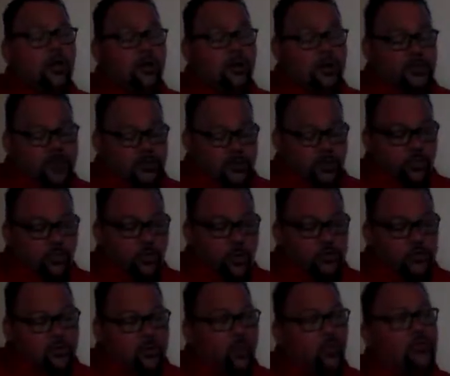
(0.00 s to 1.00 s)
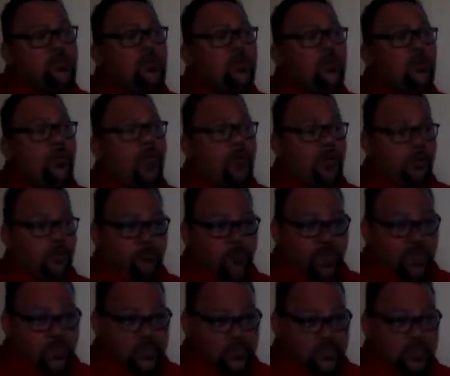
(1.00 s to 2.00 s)
Well, it's going to start throwing some irregular
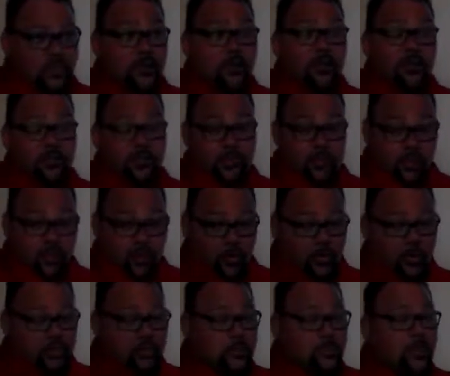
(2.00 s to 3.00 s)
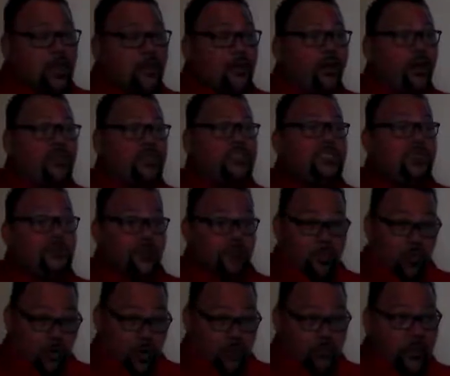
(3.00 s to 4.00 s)
beats. The longer it's without oxygen, the
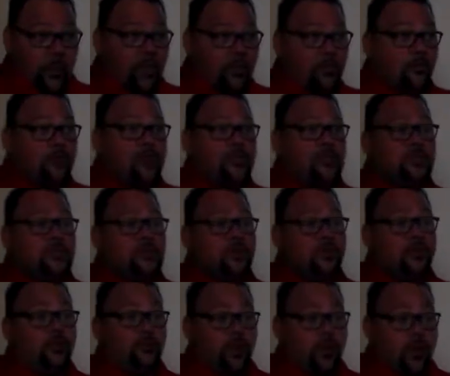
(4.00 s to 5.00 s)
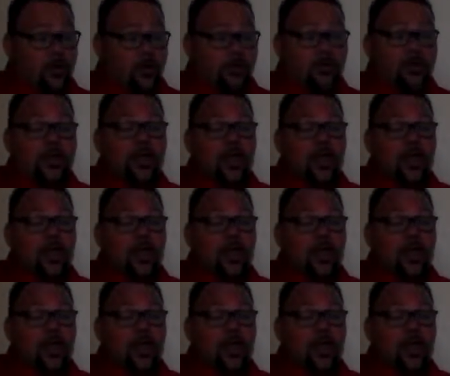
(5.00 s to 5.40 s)
more irregular beats it's going to throw.